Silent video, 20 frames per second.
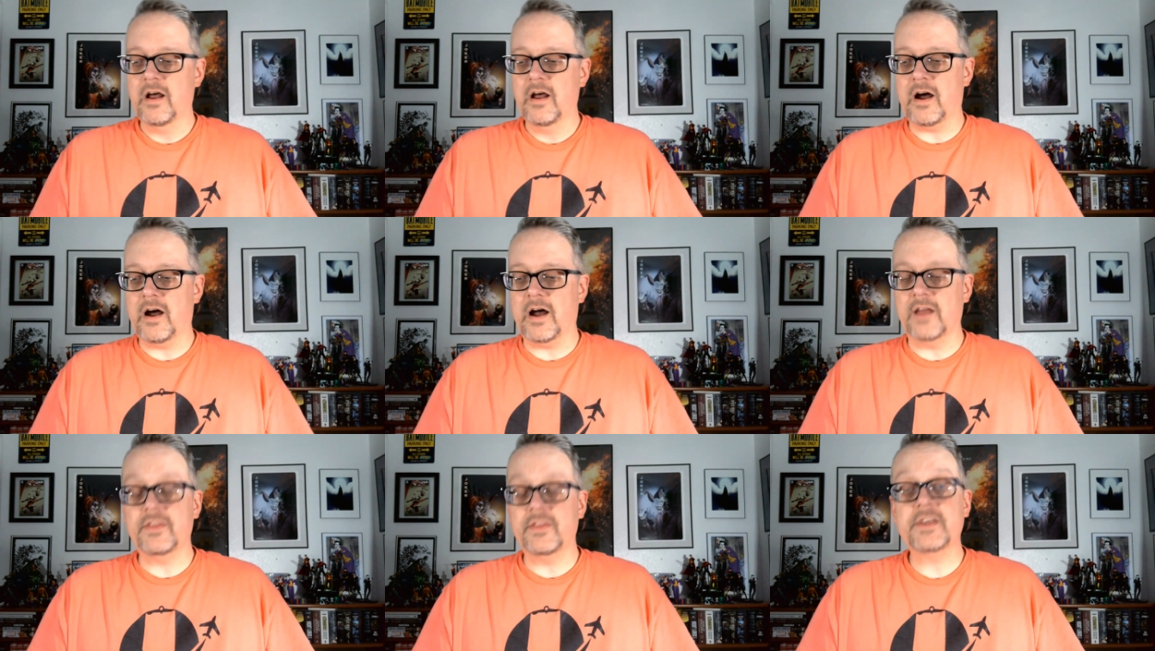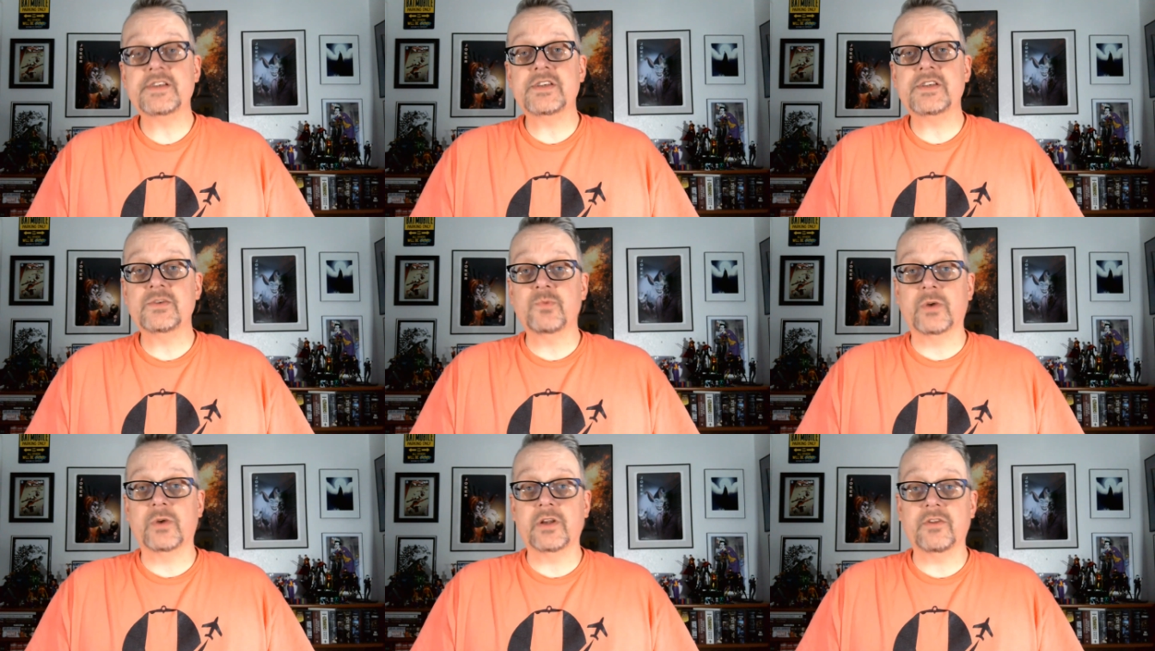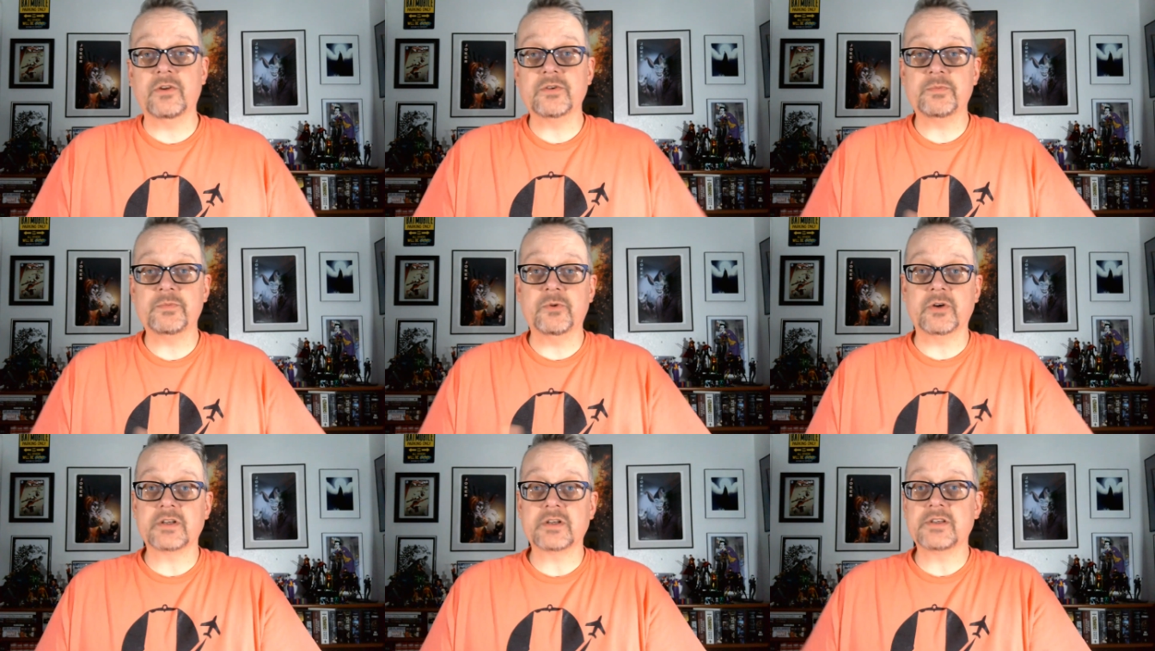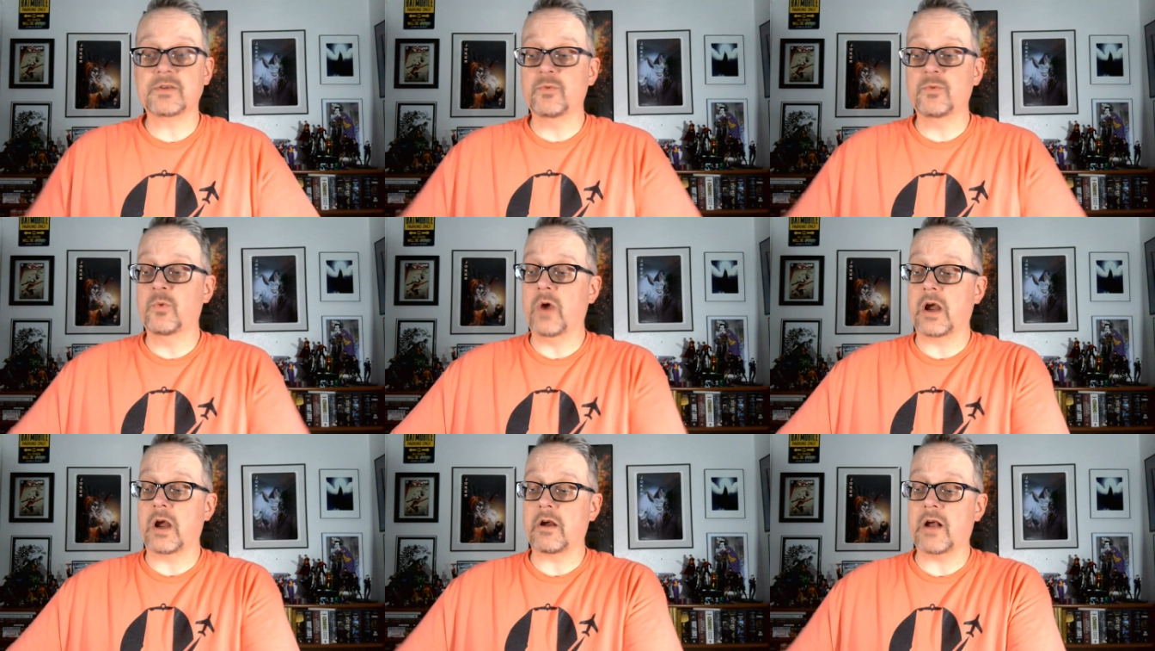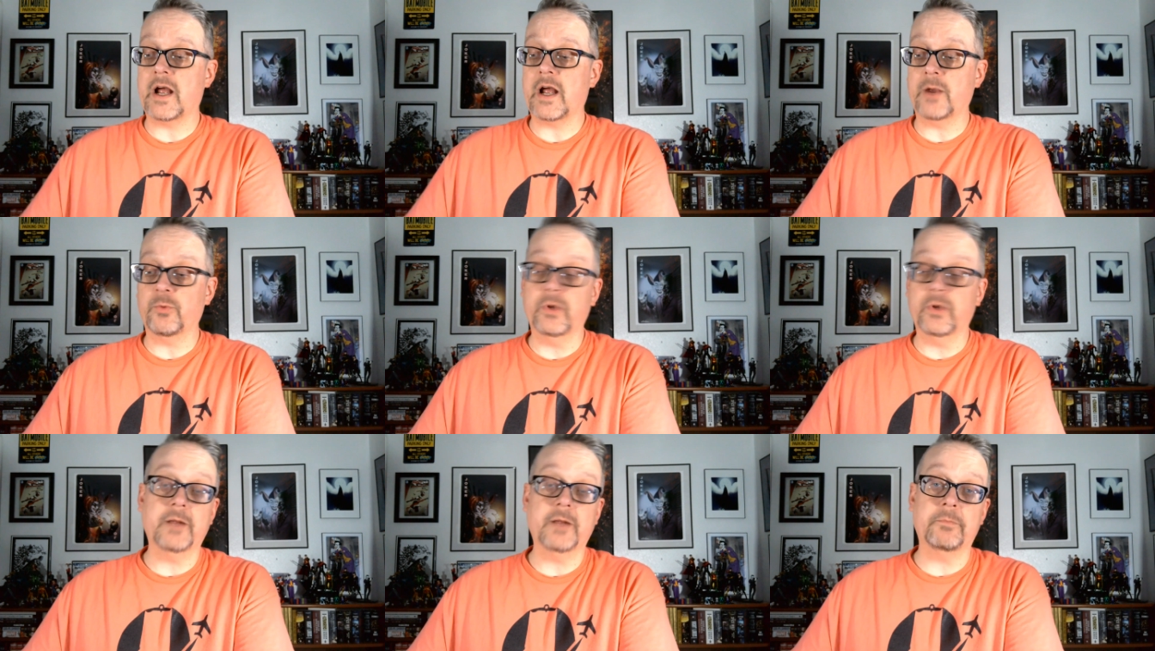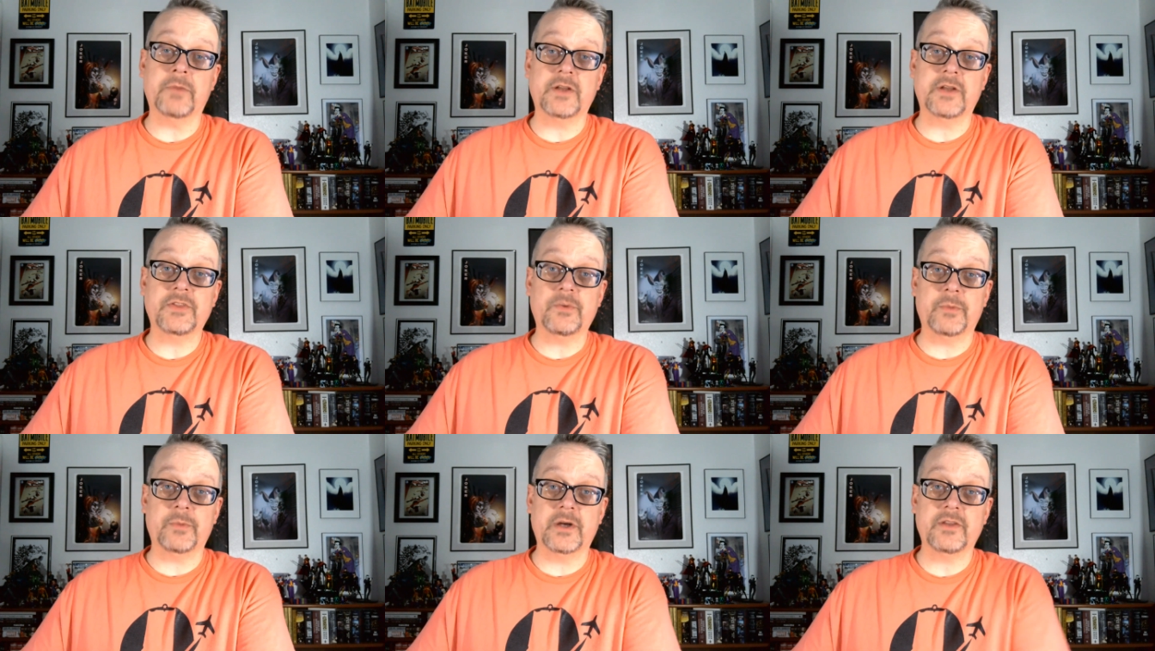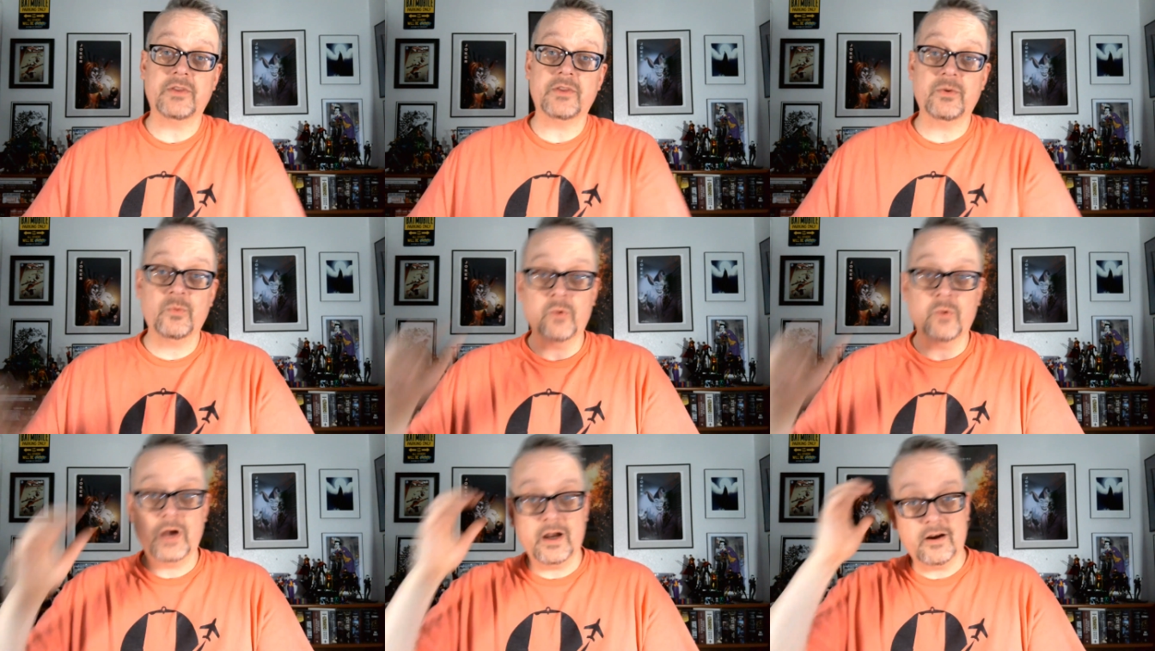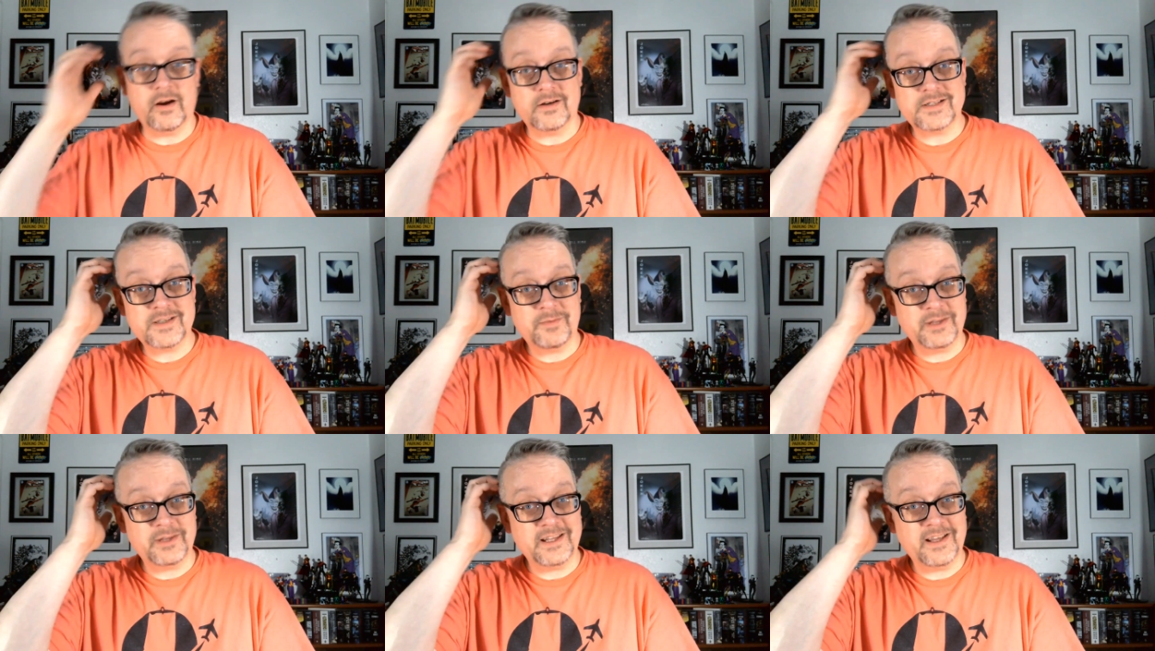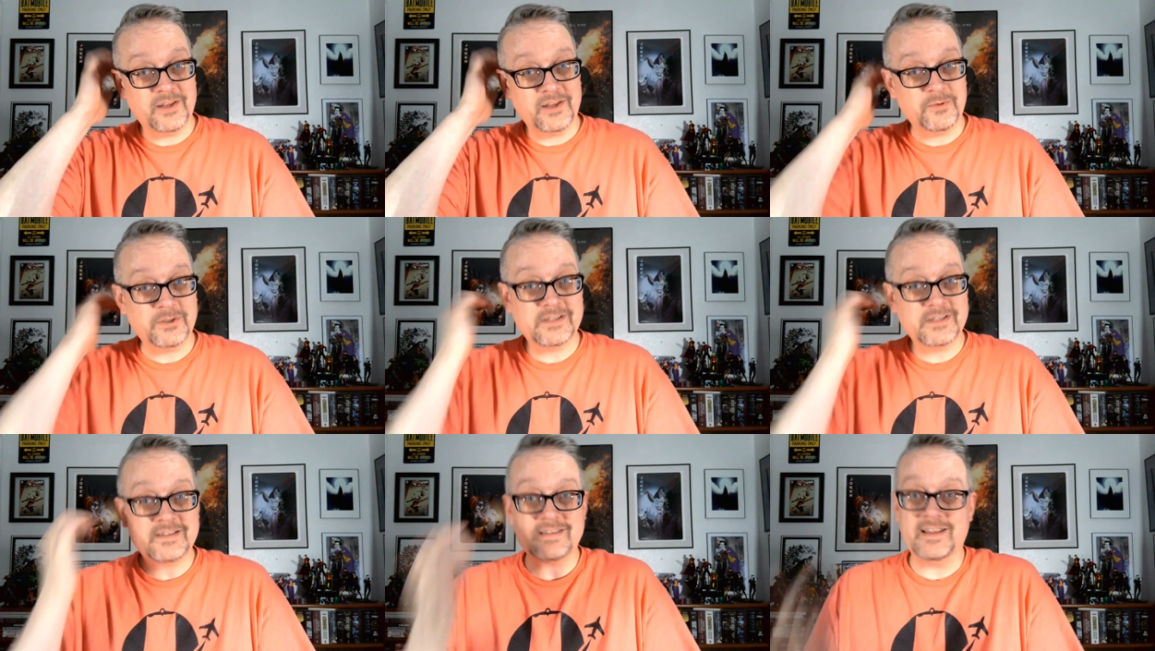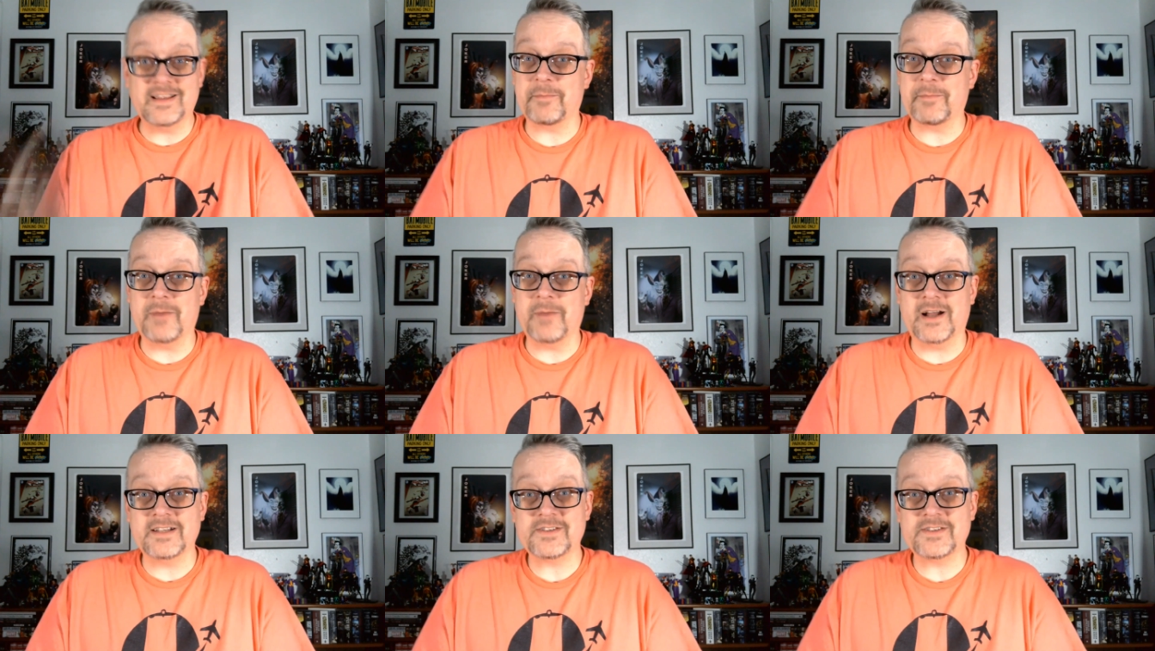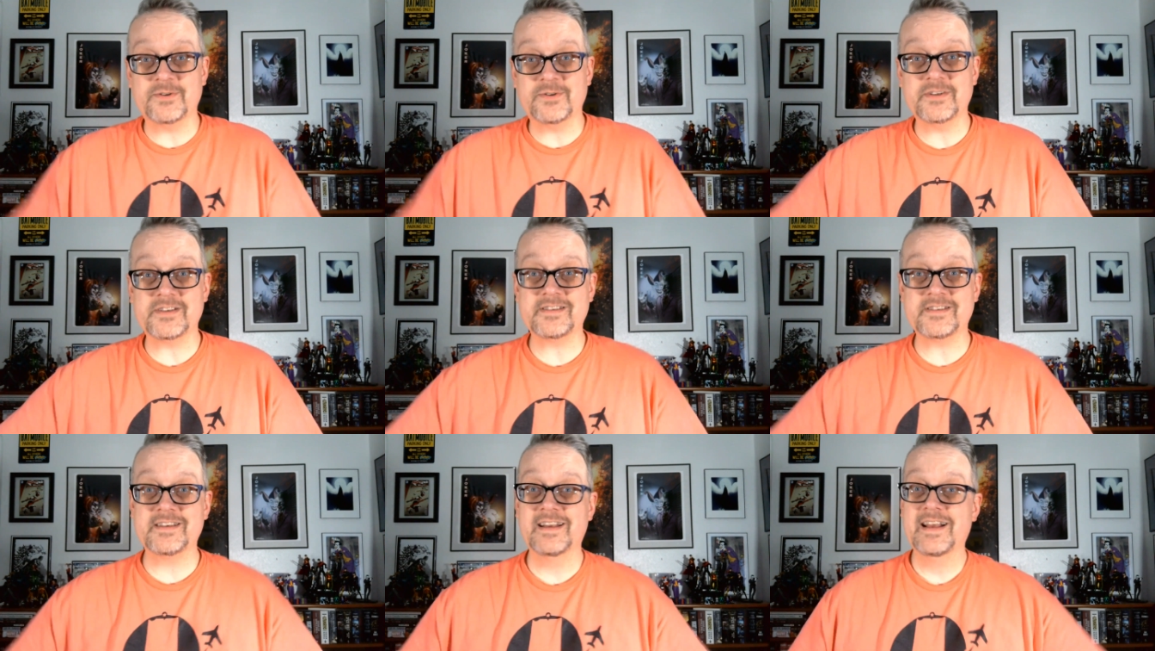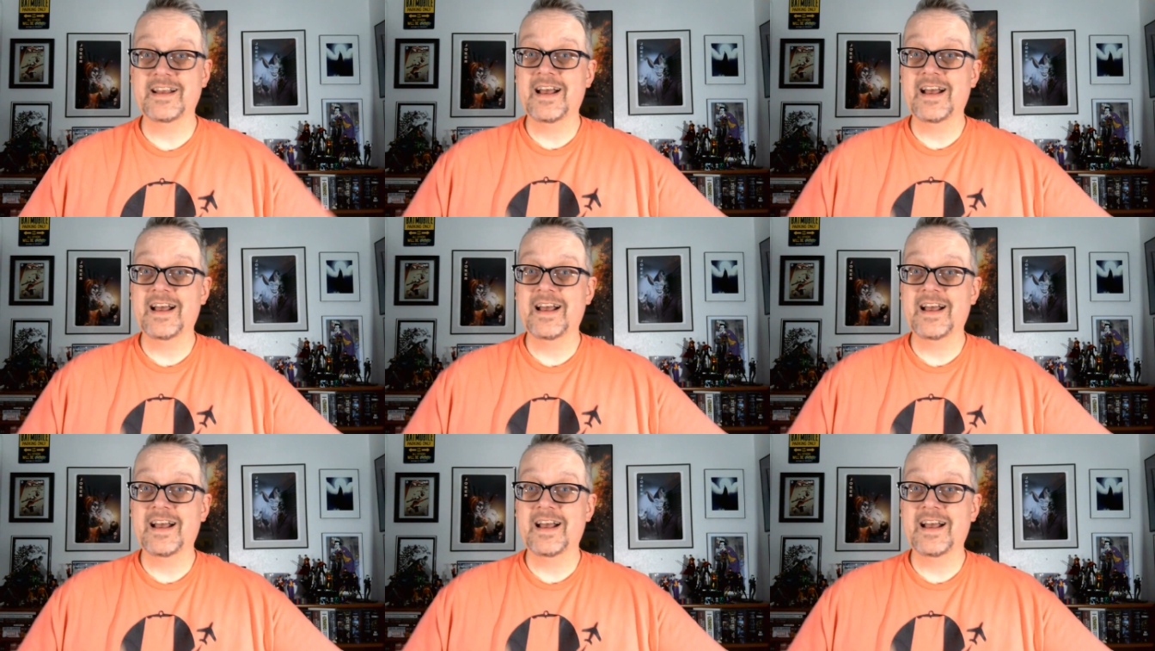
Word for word: Uh, this is one of those books where I read it month to month, where some of the other ones, like Monstress,